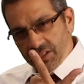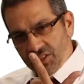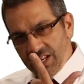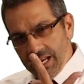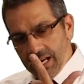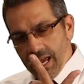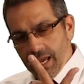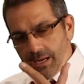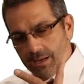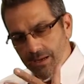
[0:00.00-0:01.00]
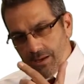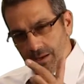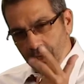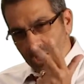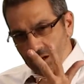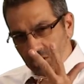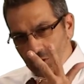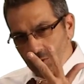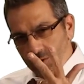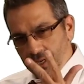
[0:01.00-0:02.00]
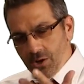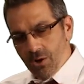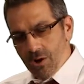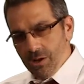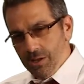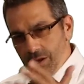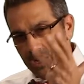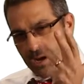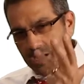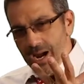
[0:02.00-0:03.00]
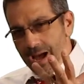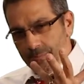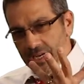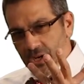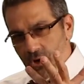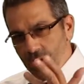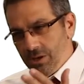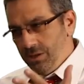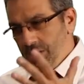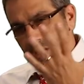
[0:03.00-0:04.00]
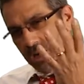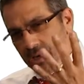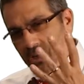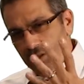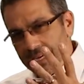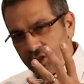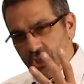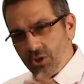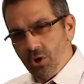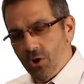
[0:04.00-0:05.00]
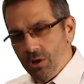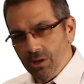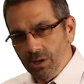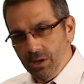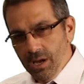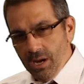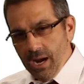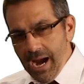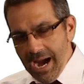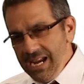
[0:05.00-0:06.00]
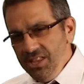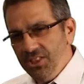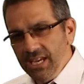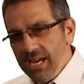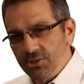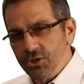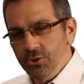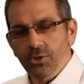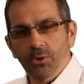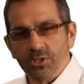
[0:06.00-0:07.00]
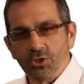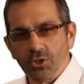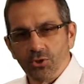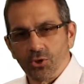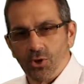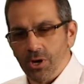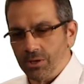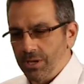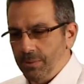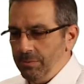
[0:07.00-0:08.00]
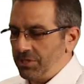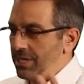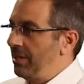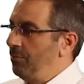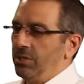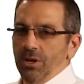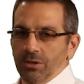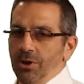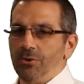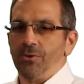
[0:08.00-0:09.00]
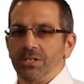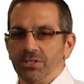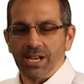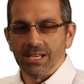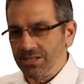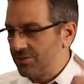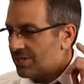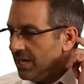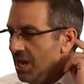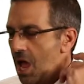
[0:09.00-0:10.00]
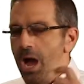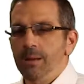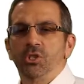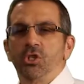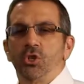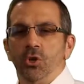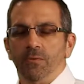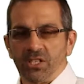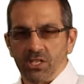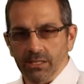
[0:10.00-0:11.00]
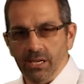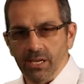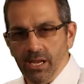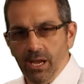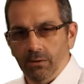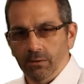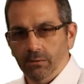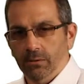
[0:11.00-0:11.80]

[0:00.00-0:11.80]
a CNA, a closing call, a copy call, a collection call. Anything else you do is a social call. And people say to me, well, no, Chris, you got to understand, I'm servicing the account.